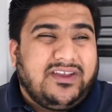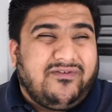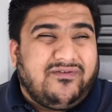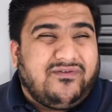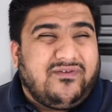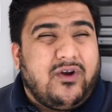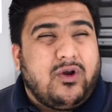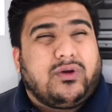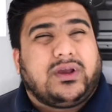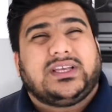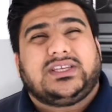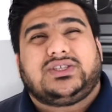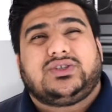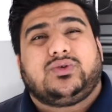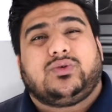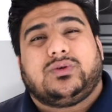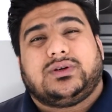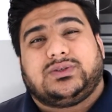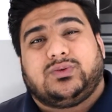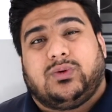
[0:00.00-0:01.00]
focused
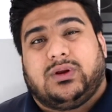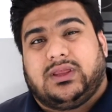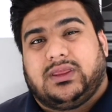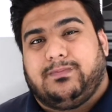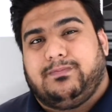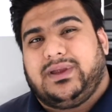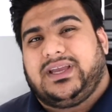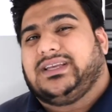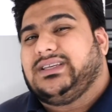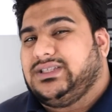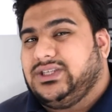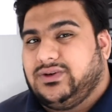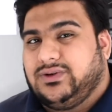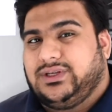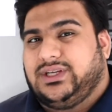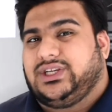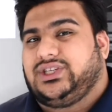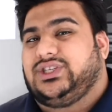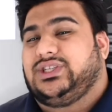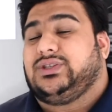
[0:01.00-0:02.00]
towards one of the biggest new
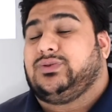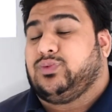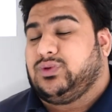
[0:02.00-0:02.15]
additions,